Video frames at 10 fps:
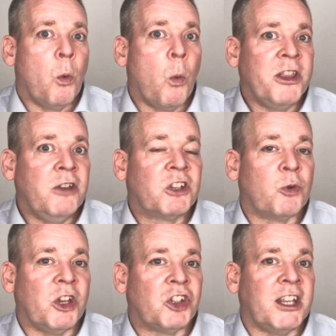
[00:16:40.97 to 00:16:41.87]
when you've
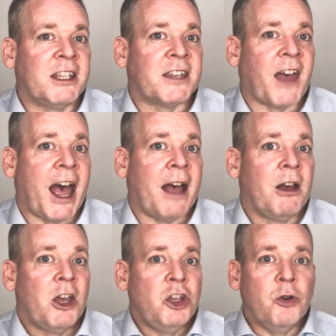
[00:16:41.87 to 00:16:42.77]
switched into that.
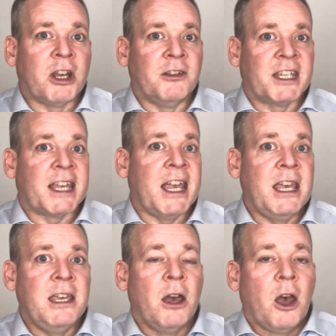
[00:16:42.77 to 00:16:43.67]
You can
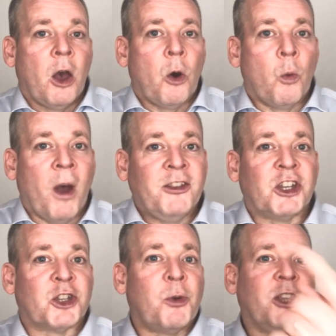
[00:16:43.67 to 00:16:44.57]
see when
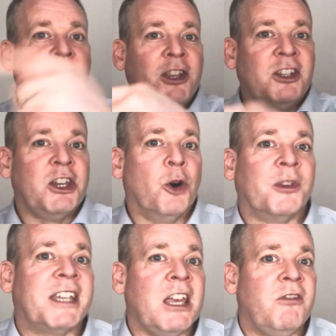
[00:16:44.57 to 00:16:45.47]
to switch into your
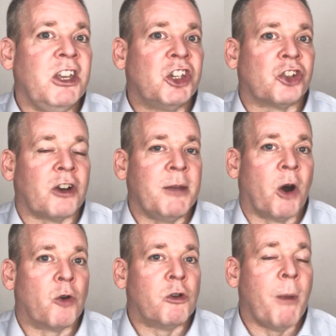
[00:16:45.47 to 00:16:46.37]
TV stream
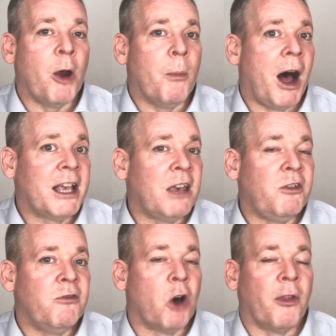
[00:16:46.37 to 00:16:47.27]
or remote mic
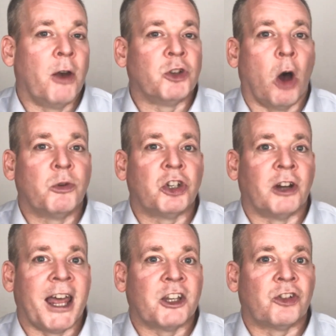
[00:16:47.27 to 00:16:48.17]
if you've got those
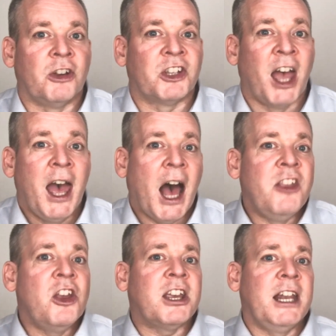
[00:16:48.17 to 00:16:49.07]
optional extras,
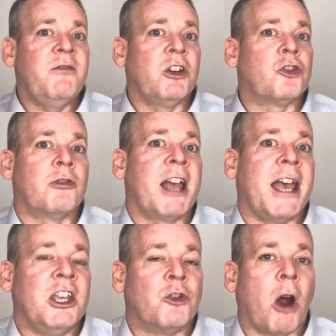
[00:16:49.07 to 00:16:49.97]
and you can even
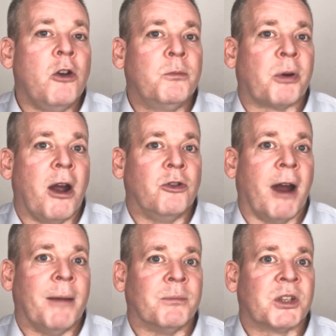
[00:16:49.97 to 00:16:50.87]
create your own
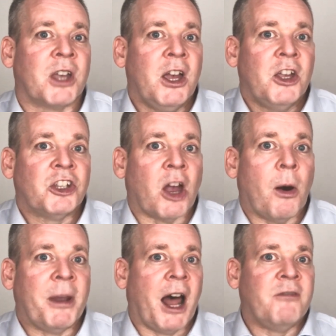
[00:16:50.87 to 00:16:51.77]
programs. So
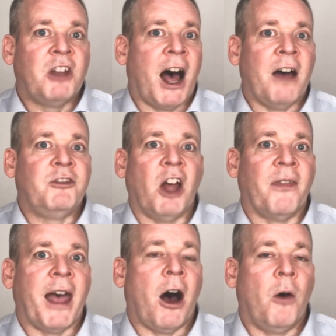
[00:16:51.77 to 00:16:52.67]
I mean, I've
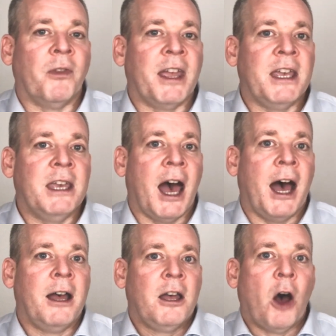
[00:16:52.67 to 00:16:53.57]
done that on the
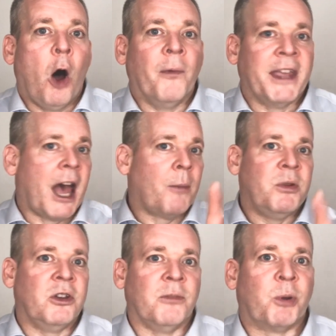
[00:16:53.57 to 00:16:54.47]
app.
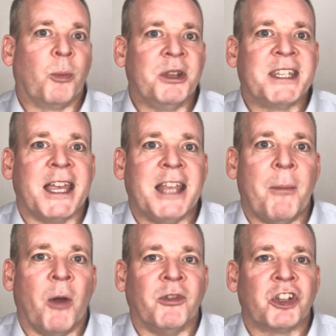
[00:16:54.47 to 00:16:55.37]
You can probably see
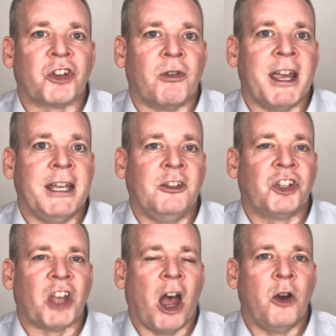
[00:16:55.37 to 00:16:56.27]
them on the screen.
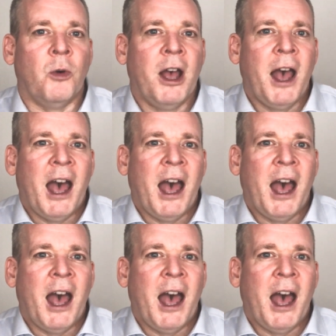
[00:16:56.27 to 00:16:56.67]
So